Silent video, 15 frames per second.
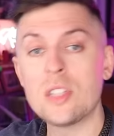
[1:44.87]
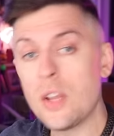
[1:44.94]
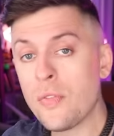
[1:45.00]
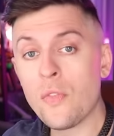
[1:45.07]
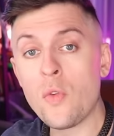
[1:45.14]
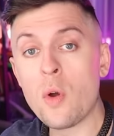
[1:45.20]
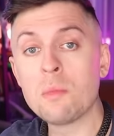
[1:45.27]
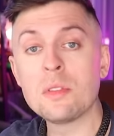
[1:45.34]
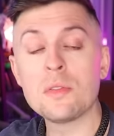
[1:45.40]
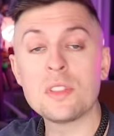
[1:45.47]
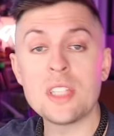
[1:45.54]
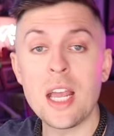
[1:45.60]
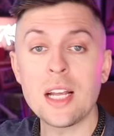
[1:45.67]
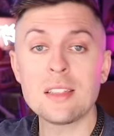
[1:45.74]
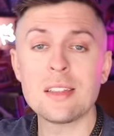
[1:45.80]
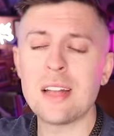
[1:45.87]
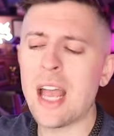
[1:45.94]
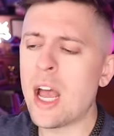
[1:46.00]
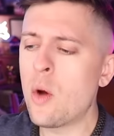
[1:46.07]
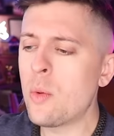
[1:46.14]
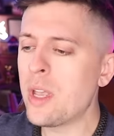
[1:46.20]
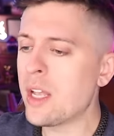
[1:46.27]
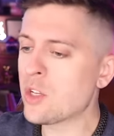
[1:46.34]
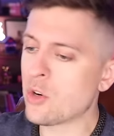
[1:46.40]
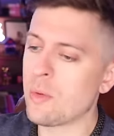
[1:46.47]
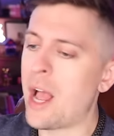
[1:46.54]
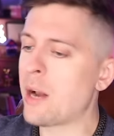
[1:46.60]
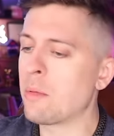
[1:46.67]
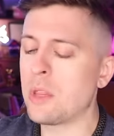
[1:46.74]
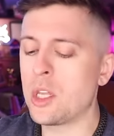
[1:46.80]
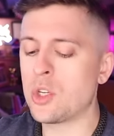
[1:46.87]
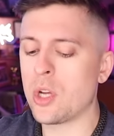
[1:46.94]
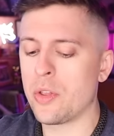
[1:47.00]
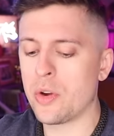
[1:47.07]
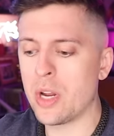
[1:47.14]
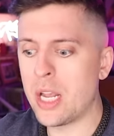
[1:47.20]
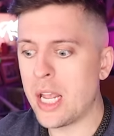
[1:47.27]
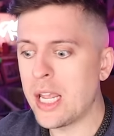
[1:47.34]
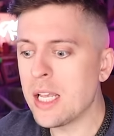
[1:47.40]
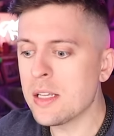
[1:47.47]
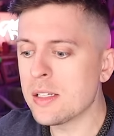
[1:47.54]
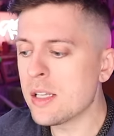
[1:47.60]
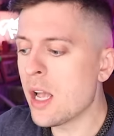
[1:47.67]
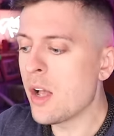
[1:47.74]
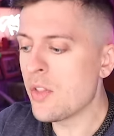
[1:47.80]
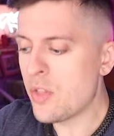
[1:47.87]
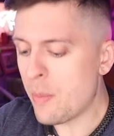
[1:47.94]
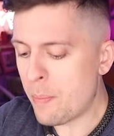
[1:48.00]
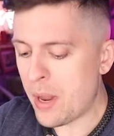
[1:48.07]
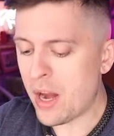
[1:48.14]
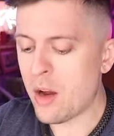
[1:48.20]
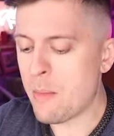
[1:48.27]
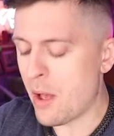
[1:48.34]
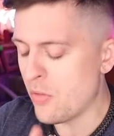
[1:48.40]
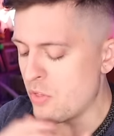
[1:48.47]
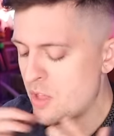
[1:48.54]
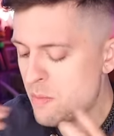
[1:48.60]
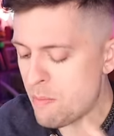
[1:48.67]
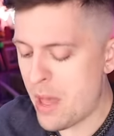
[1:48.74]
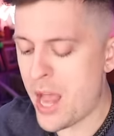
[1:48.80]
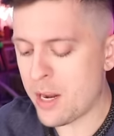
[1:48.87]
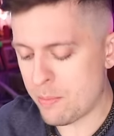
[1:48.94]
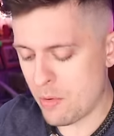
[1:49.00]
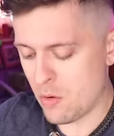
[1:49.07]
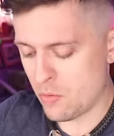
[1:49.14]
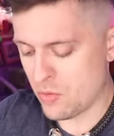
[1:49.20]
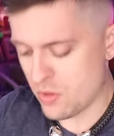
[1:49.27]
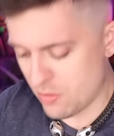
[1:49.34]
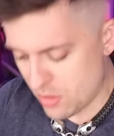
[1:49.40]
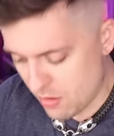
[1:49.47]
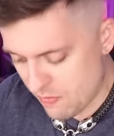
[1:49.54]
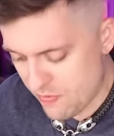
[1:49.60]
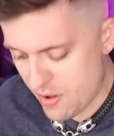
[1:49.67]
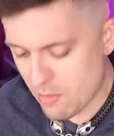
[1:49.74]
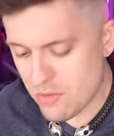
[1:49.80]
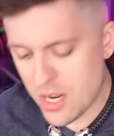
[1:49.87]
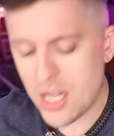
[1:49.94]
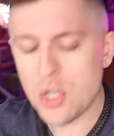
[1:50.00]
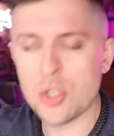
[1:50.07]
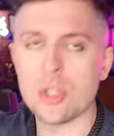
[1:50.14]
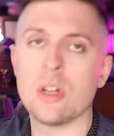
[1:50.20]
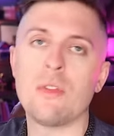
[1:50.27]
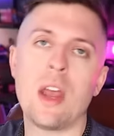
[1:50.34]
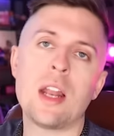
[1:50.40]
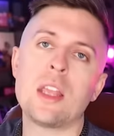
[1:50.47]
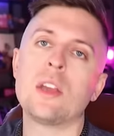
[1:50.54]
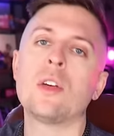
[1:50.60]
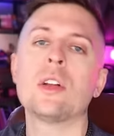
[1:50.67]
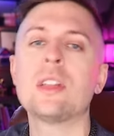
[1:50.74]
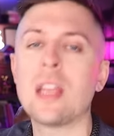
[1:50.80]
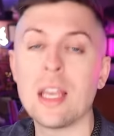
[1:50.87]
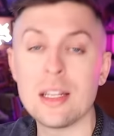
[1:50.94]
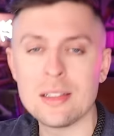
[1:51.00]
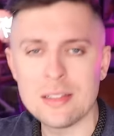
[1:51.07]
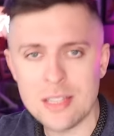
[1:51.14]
Safer forms of sex and how we interact with each other is the paramount, the backbone, the, the foundation of any good kink